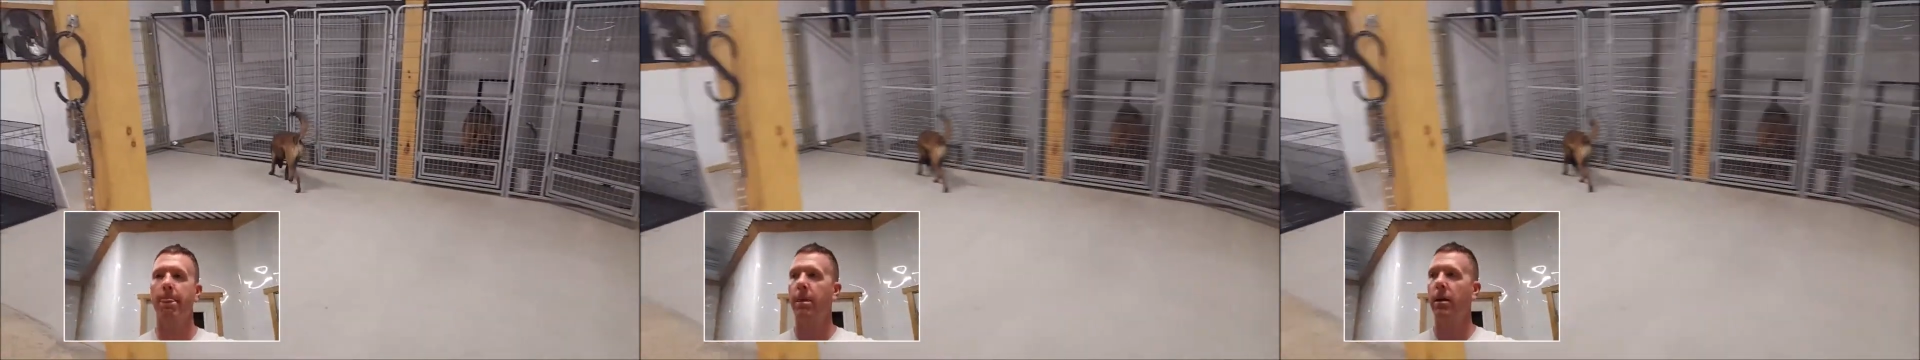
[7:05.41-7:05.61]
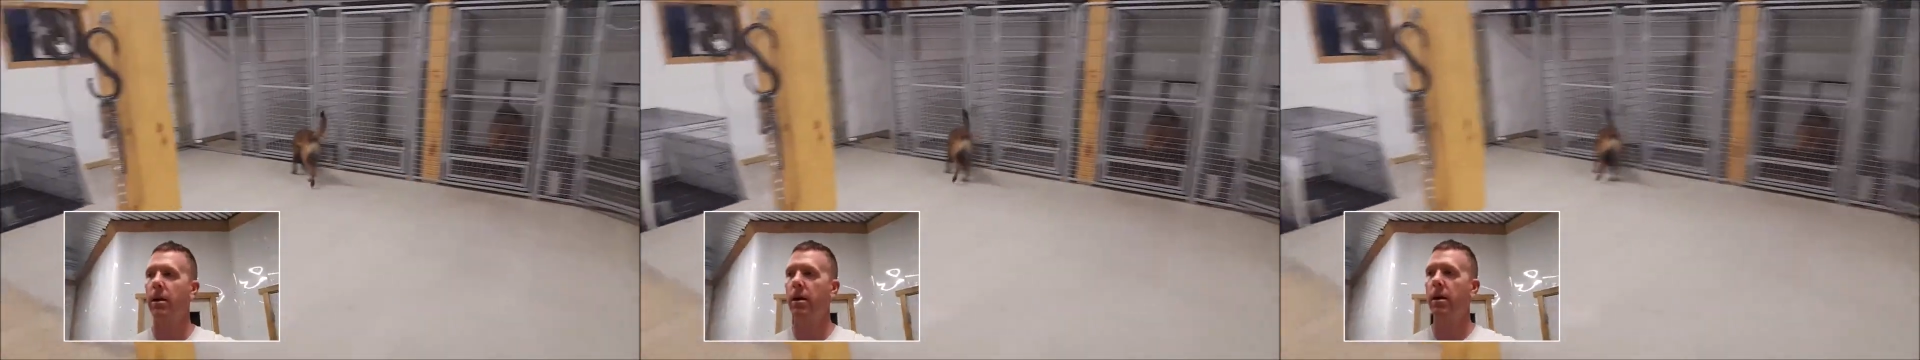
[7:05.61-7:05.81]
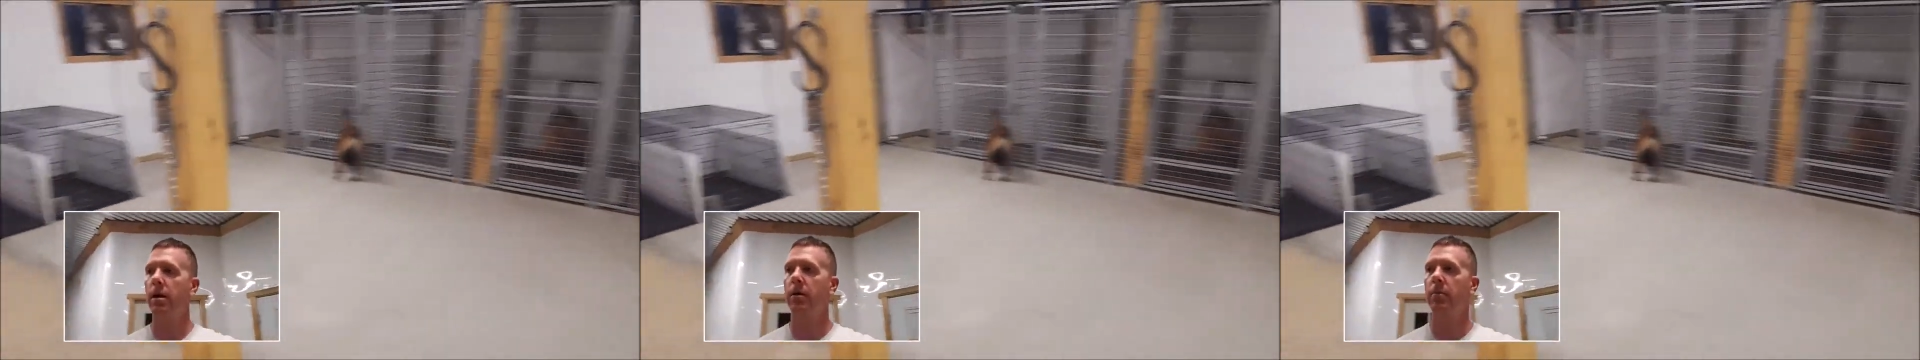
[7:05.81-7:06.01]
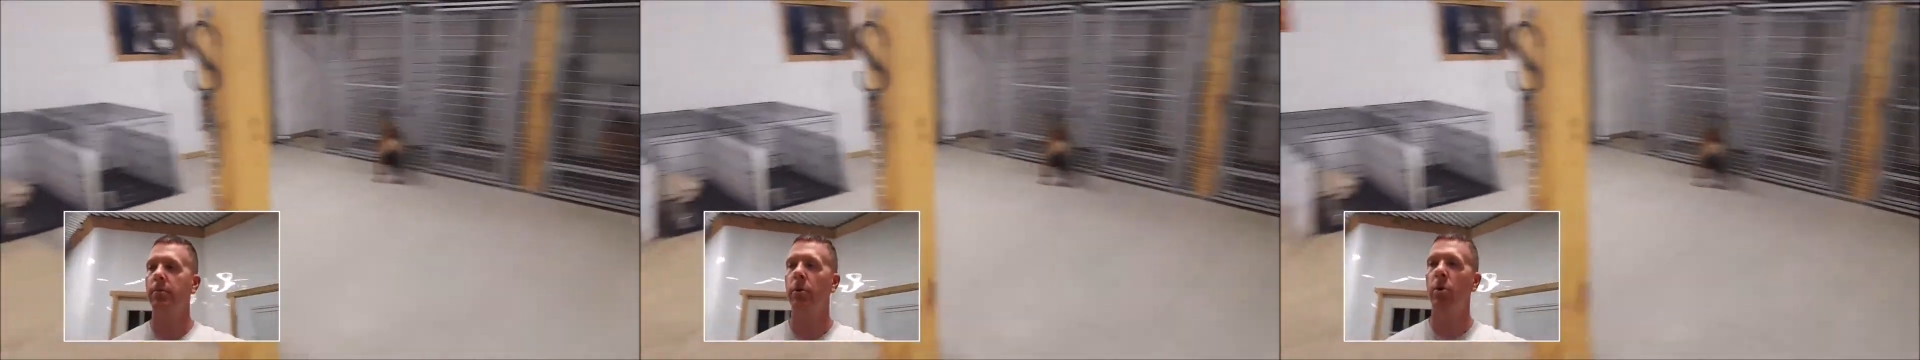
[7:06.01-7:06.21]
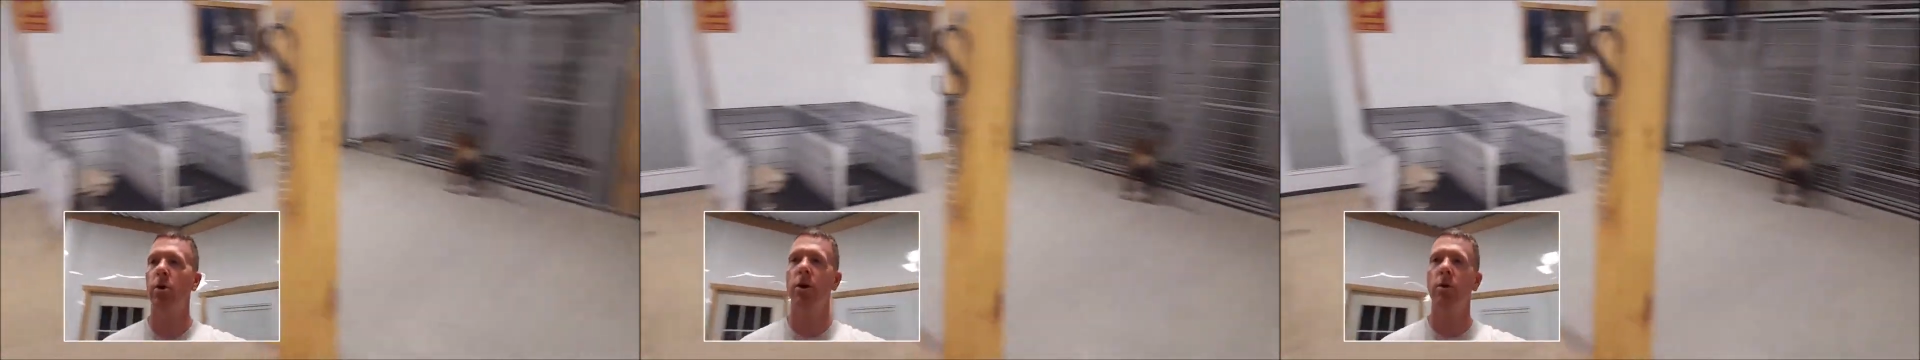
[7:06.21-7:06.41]
Um,
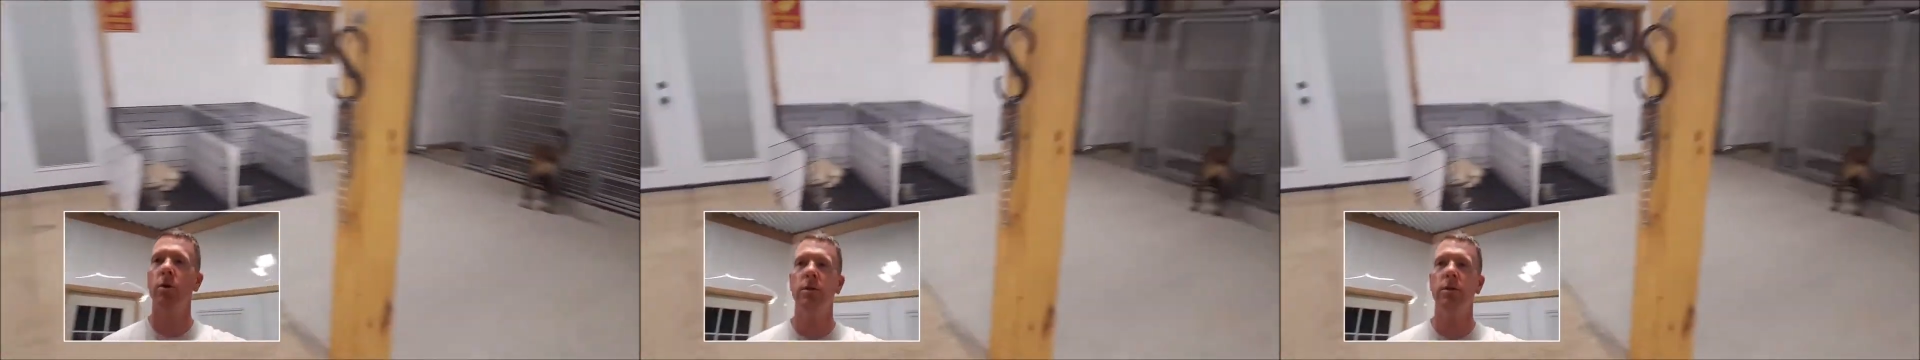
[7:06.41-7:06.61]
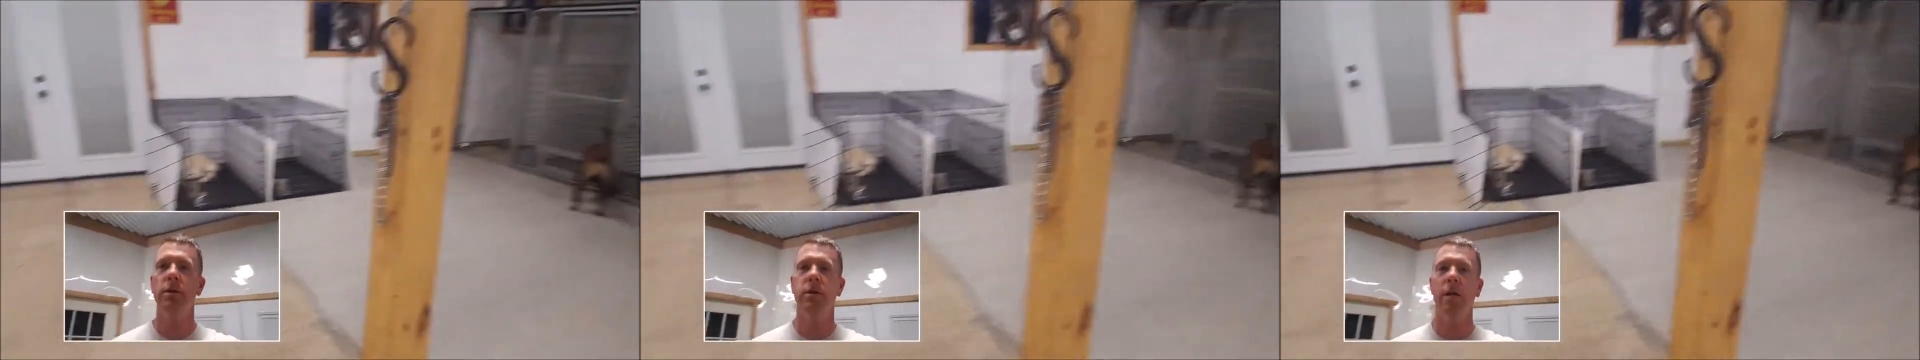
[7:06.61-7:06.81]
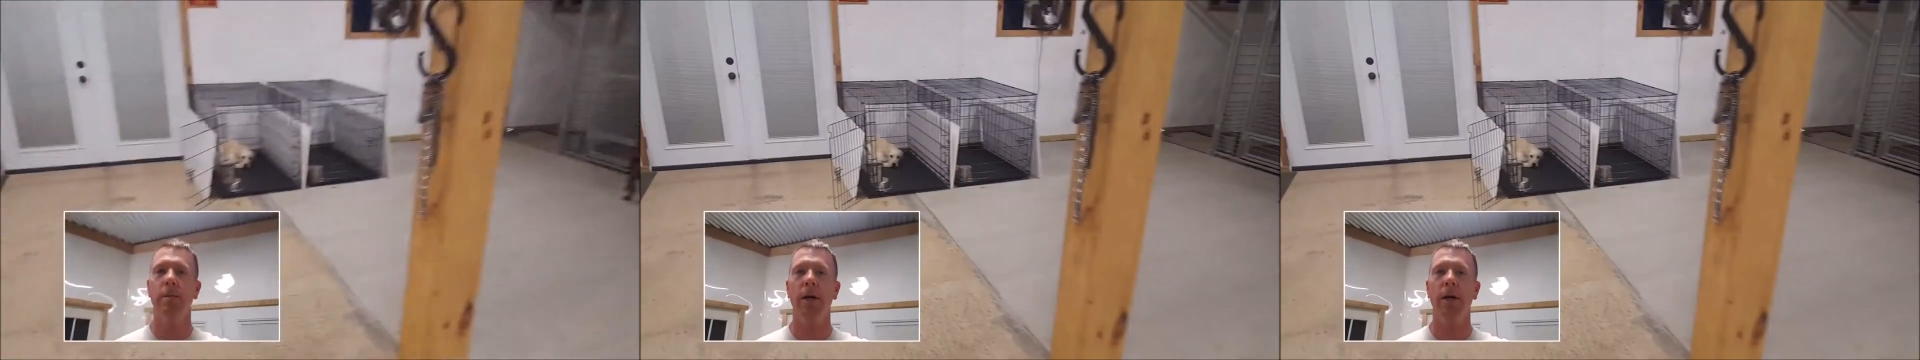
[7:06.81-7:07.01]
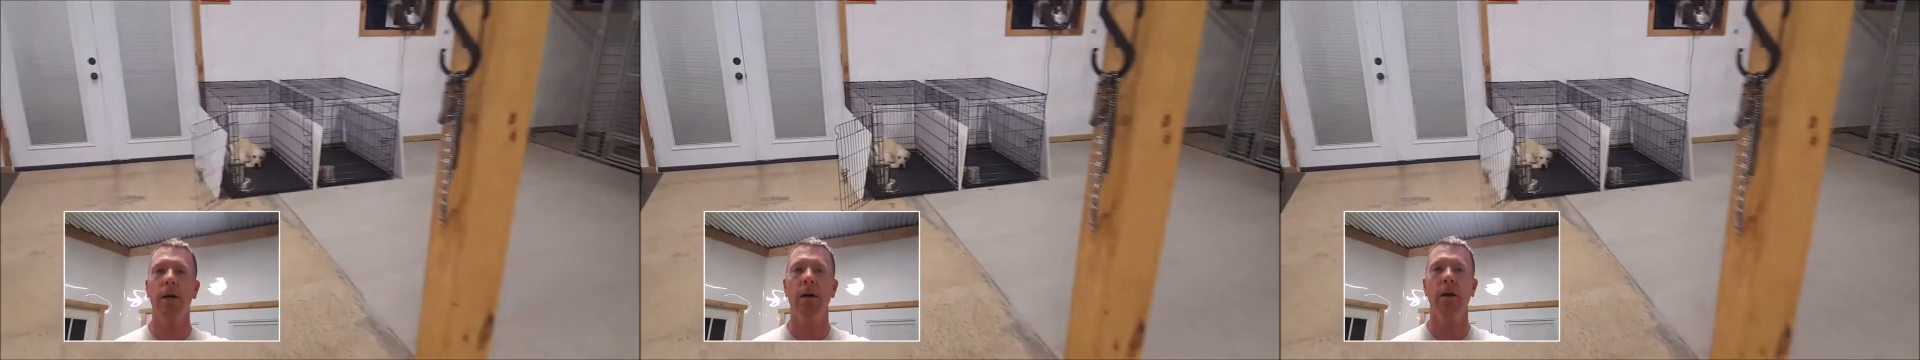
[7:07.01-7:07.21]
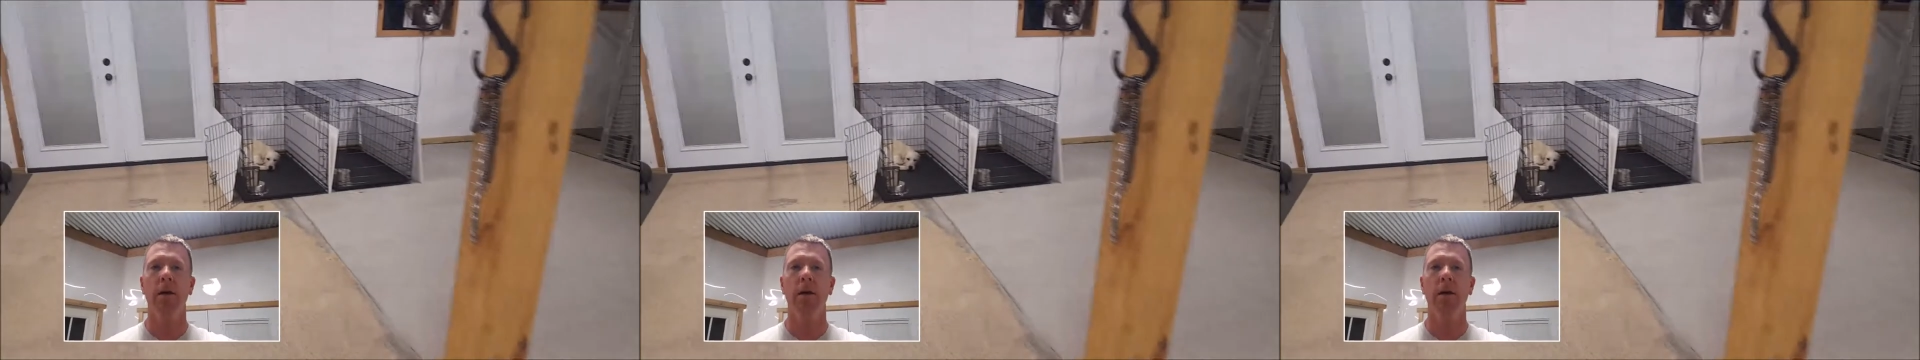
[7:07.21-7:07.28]
Porter, you went to sleep, buddy?